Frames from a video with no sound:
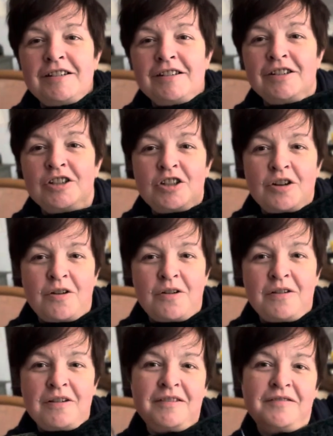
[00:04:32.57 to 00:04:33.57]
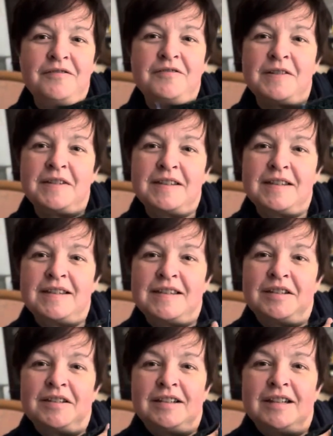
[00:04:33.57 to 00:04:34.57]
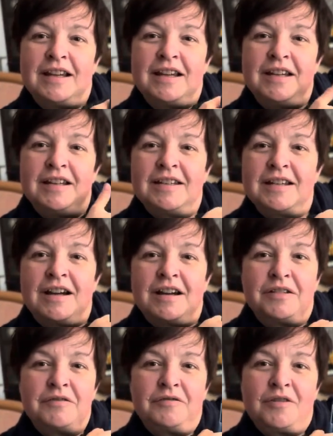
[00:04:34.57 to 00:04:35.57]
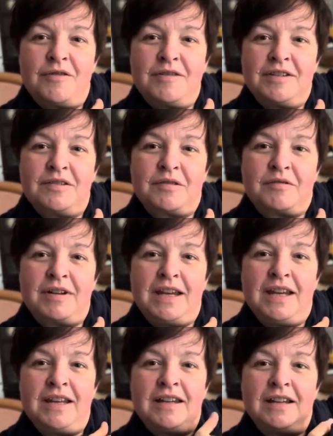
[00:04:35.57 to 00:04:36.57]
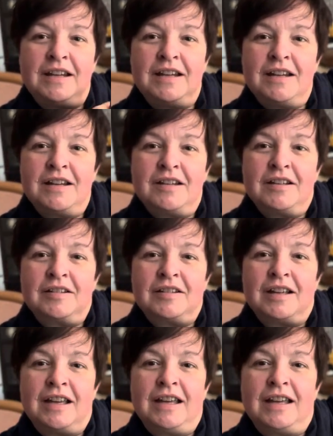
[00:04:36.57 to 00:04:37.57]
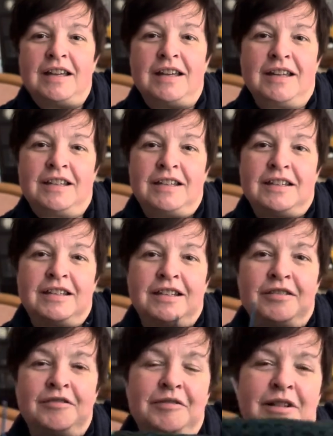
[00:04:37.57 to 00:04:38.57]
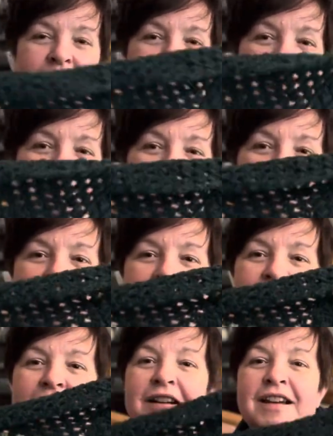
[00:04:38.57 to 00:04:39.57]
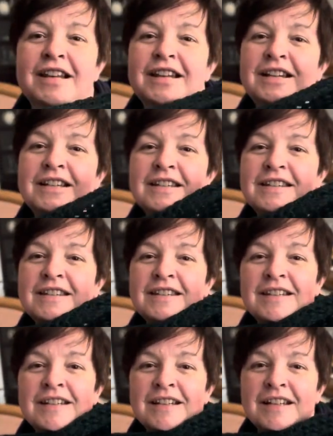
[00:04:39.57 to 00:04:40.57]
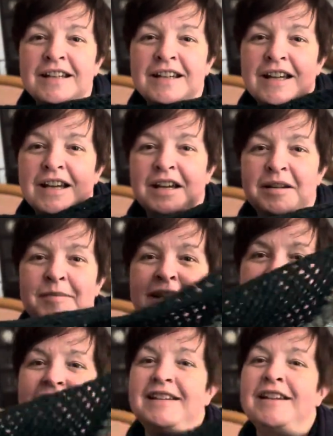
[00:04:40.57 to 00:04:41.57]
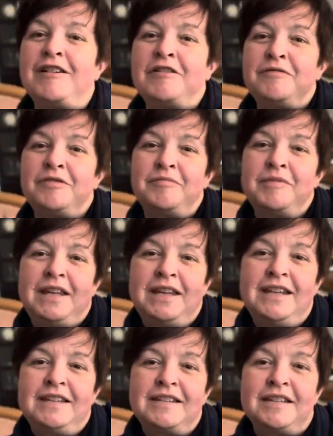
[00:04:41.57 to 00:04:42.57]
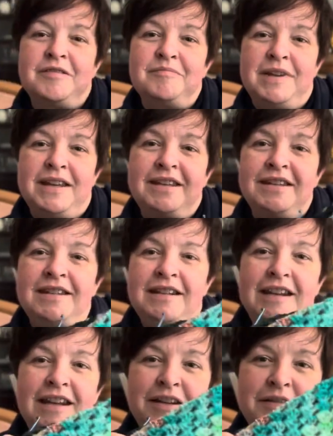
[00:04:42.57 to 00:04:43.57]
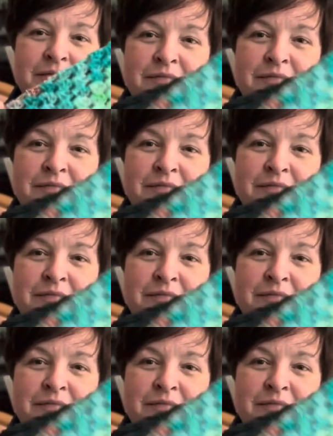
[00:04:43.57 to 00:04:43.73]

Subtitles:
shawl. This is like a dark forest green, and well, you can see all the colors. I'm adding now the minis in mint here,